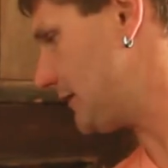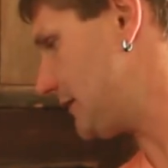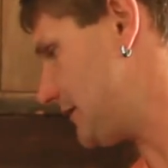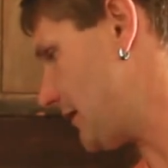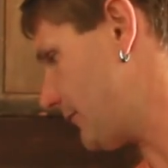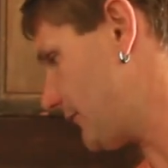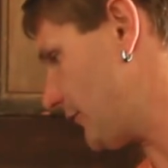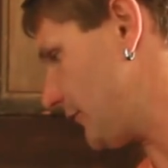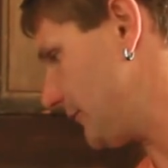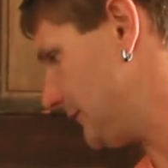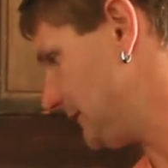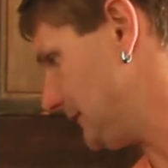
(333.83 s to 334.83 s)
these up
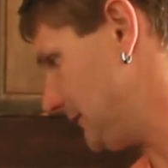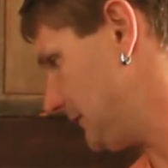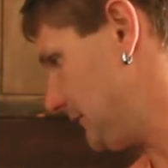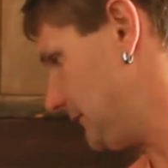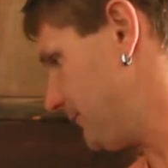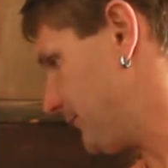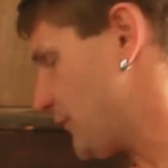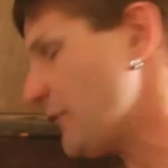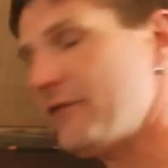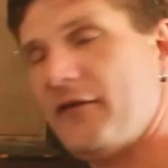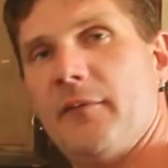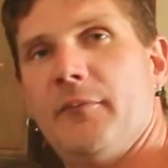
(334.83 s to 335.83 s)
for
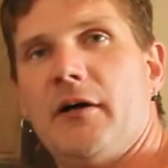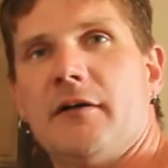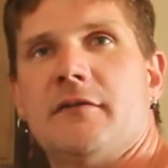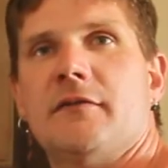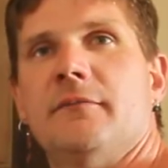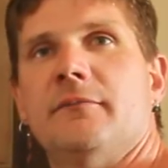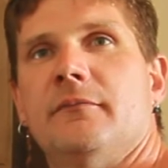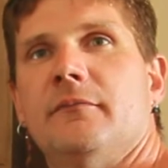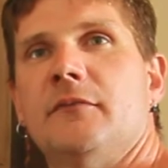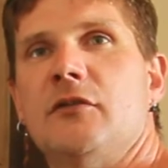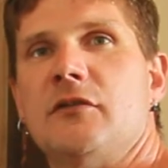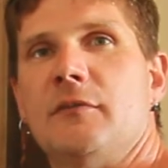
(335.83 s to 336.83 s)
25 bucks.
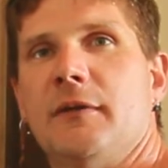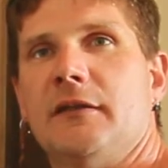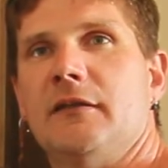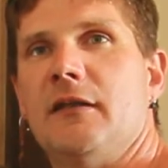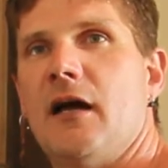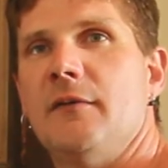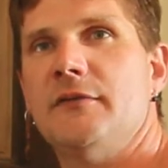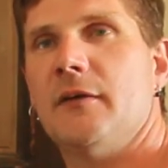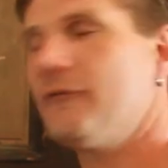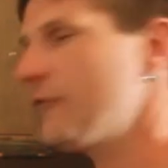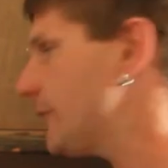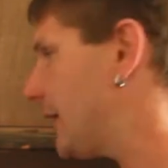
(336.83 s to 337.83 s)
Usually pick the knobs
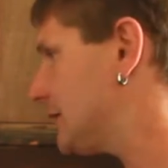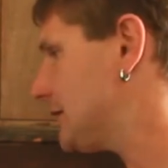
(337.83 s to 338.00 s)
up for about